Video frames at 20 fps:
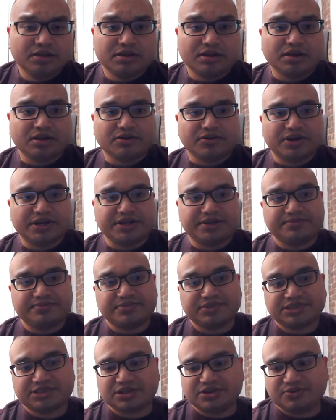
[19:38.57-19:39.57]
All right,
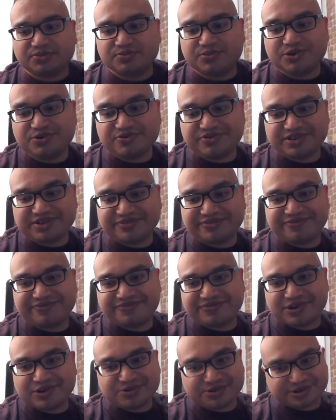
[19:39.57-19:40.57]
so moving
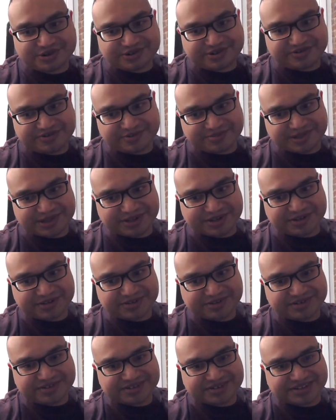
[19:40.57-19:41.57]
forward from
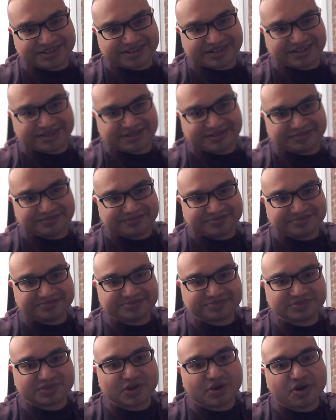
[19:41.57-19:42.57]
here,
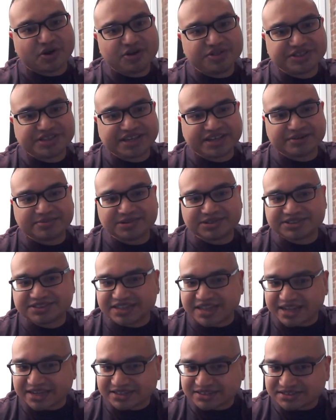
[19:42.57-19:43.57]
all the animal
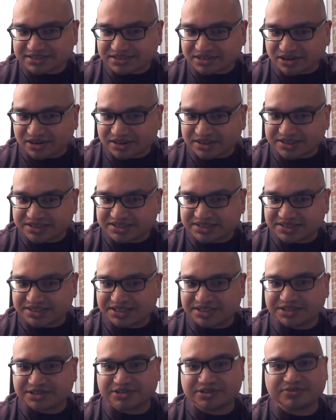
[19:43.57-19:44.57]
stacks are listed
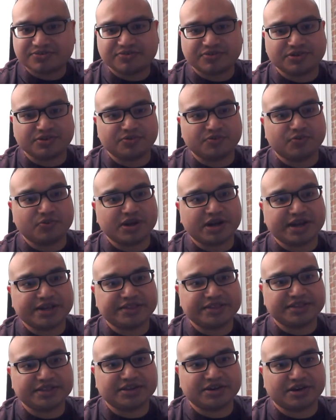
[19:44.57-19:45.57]
here for what I
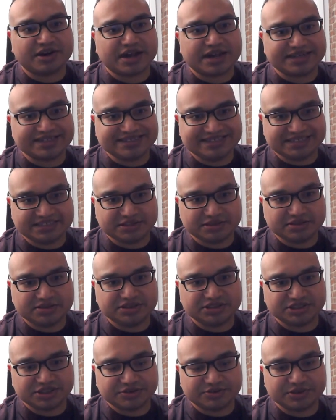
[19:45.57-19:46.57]
think are ideal
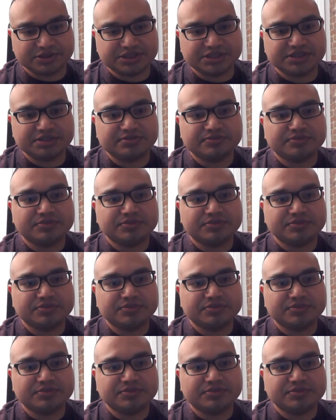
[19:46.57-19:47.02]
generally.